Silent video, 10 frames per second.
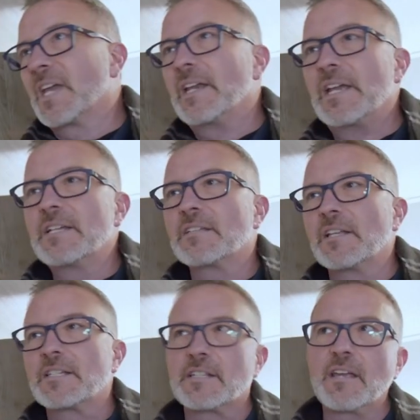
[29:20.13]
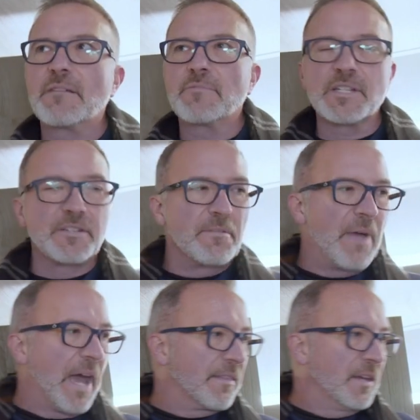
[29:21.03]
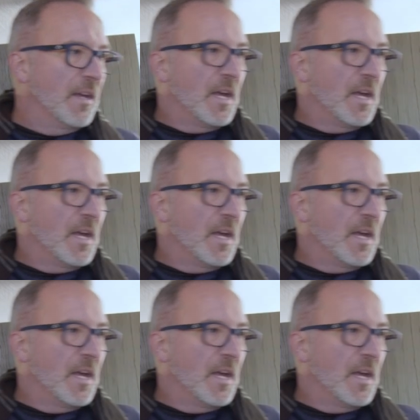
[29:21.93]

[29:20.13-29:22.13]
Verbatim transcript: can easily sleep. Let's do the math.